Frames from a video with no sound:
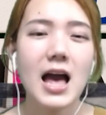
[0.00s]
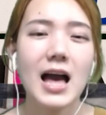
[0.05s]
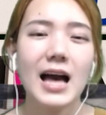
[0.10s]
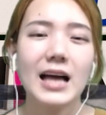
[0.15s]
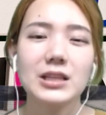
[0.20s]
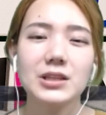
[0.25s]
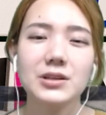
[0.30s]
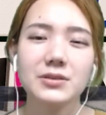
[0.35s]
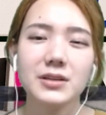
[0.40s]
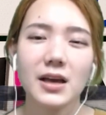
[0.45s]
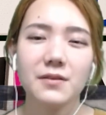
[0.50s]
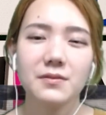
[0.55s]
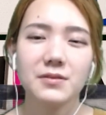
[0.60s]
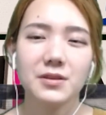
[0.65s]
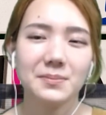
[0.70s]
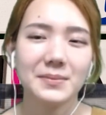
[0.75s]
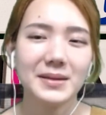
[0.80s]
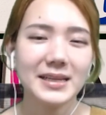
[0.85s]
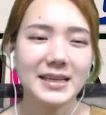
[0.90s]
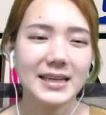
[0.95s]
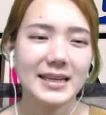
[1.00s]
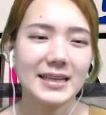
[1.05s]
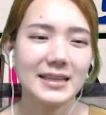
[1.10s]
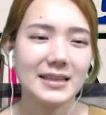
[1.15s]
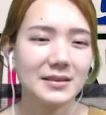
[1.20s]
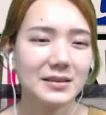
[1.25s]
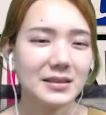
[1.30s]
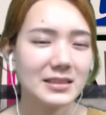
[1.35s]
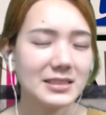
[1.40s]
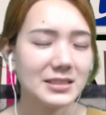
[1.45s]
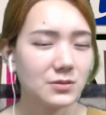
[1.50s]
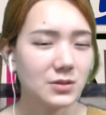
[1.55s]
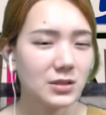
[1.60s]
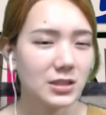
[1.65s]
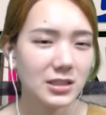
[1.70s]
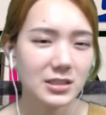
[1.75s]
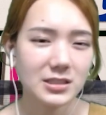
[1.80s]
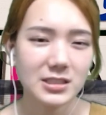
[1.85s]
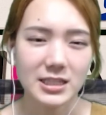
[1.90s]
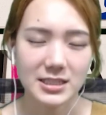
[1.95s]
and look up their meaning in the
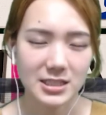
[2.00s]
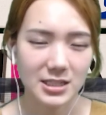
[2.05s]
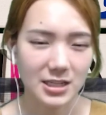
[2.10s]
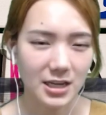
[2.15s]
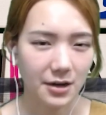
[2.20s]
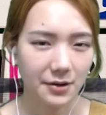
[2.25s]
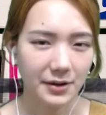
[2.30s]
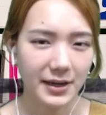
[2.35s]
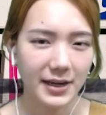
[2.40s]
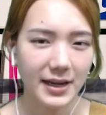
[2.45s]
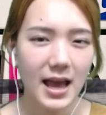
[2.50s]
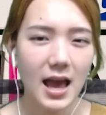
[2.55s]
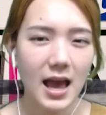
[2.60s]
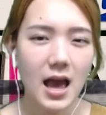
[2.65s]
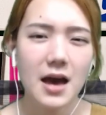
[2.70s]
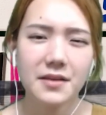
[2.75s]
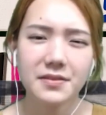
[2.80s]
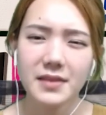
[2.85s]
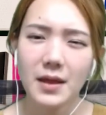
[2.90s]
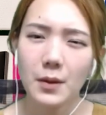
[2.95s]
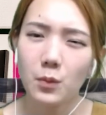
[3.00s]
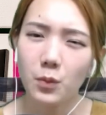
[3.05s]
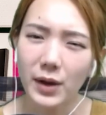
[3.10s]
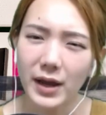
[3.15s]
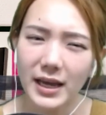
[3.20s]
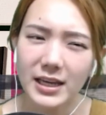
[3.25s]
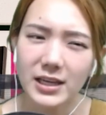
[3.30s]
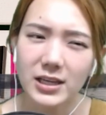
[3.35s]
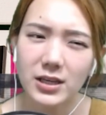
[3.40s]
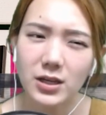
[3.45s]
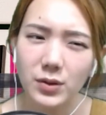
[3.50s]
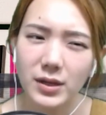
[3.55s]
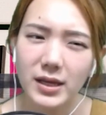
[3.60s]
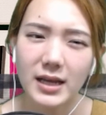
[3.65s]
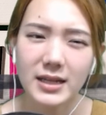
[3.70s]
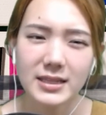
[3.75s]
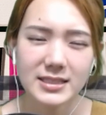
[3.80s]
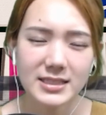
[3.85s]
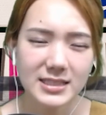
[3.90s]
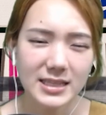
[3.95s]
good dictionary. That way, you
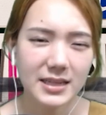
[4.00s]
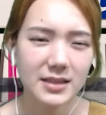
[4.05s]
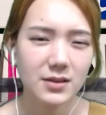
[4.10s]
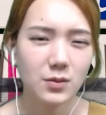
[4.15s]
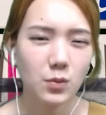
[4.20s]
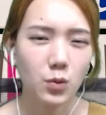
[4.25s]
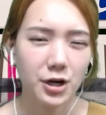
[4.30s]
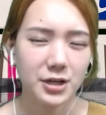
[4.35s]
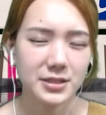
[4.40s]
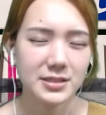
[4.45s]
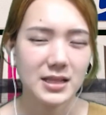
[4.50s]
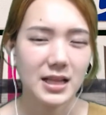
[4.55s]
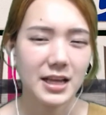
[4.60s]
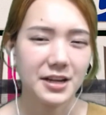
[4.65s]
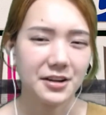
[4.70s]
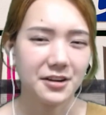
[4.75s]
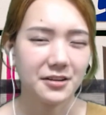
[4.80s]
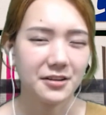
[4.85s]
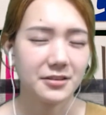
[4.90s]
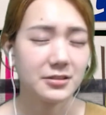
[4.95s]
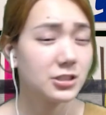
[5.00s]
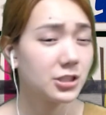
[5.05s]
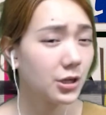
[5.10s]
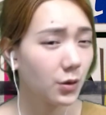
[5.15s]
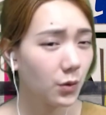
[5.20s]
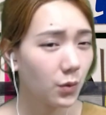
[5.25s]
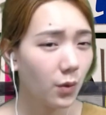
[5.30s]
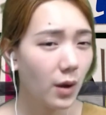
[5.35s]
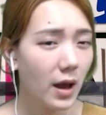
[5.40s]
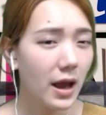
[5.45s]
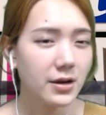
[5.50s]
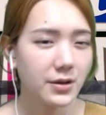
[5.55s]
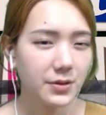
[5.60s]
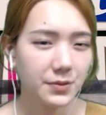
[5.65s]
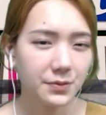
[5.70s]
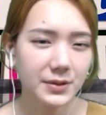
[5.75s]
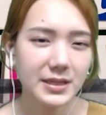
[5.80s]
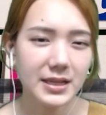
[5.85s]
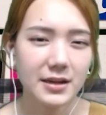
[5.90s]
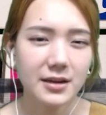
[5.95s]
can study the words later. 2.
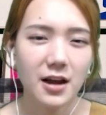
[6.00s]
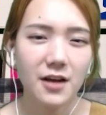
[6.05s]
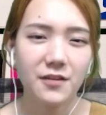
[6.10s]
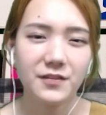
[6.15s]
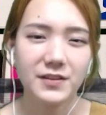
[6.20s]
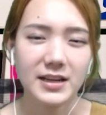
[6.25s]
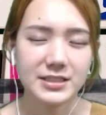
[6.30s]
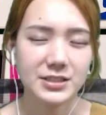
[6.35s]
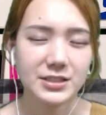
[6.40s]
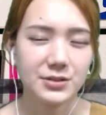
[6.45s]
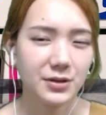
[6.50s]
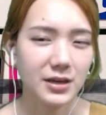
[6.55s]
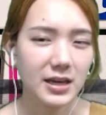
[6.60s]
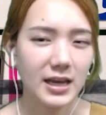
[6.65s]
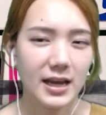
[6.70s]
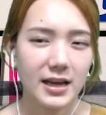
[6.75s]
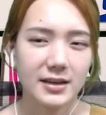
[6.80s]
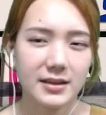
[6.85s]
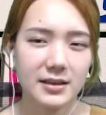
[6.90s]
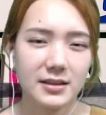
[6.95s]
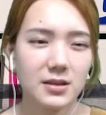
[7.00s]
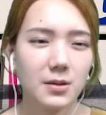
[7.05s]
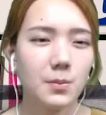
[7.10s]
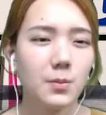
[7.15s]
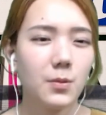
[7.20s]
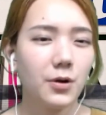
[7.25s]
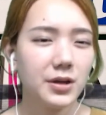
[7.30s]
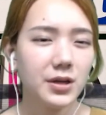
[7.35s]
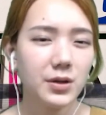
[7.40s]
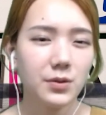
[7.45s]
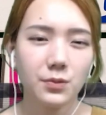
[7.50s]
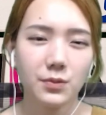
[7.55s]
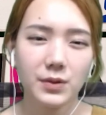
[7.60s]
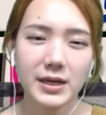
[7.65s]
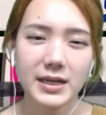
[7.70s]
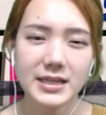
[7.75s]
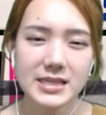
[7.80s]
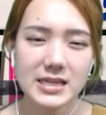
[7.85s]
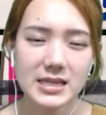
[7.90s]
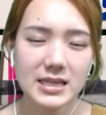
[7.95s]
Read as often as you can. The more you
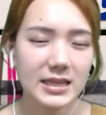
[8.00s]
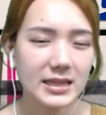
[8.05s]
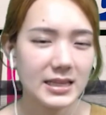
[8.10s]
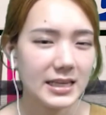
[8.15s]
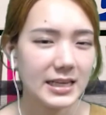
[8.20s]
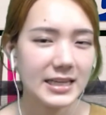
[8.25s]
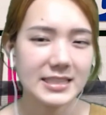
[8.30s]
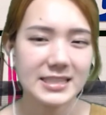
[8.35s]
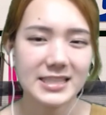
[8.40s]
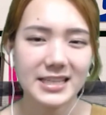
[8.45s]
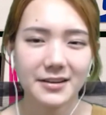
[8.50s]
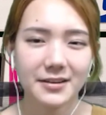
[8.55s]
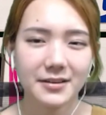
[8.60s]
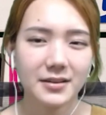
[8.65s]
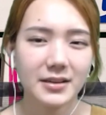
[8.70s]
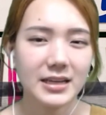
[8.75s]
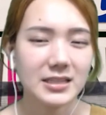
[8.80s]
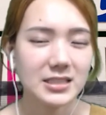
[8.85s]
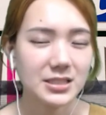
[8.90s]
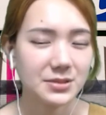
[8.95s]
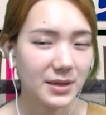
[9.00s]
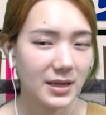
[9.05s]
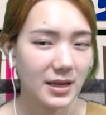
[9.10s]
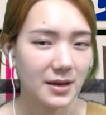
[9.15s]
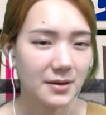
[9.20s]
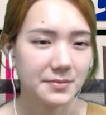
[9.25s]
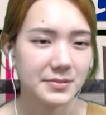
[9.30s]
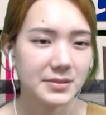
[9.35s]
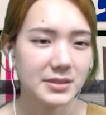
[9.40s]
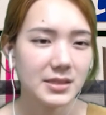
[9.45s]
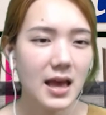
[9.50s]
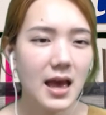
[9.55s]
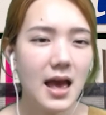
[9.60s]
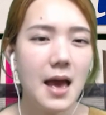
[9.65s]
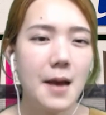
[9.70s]
read, the easier it becomes.